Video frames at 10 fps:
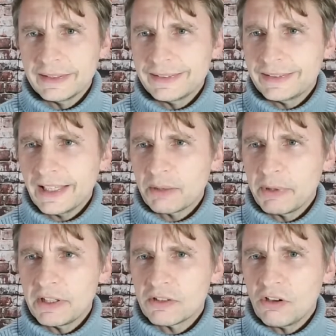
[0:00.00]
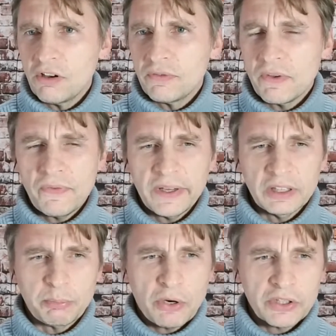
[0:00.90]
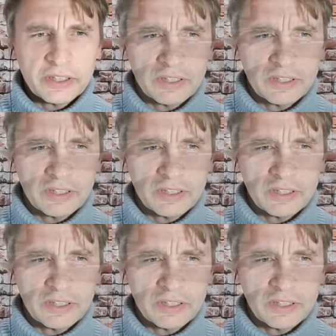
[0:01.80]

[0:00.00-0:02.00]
segment of failed parking